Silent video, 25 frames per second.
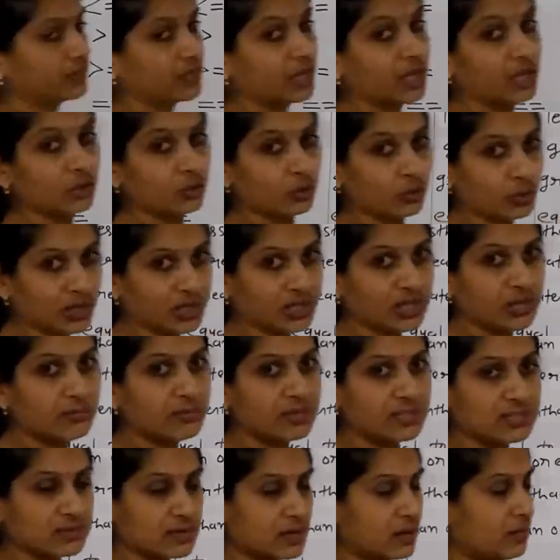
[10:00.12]
The algorithm
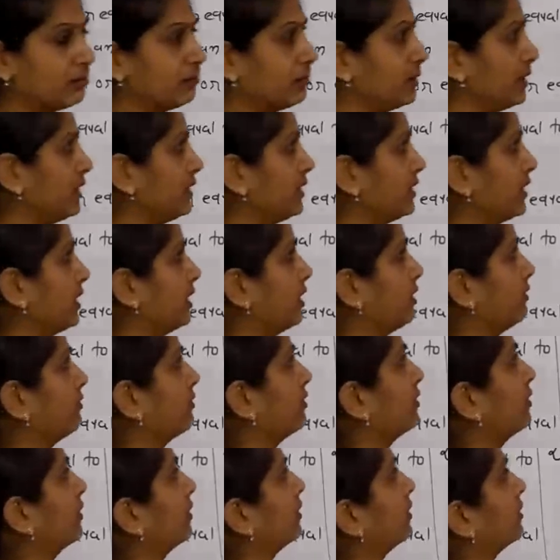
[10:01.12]
is
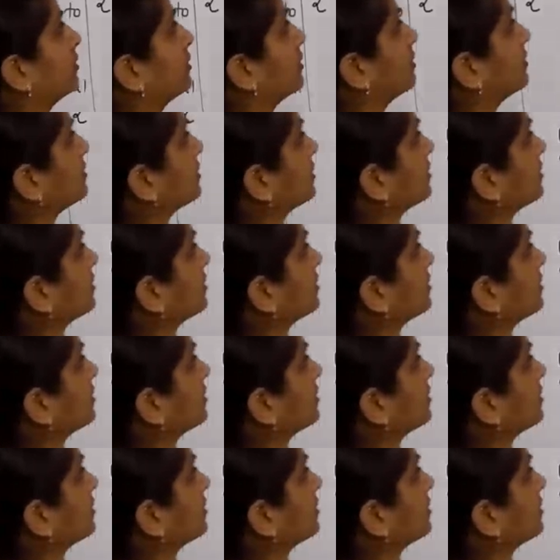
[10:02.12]
completed. This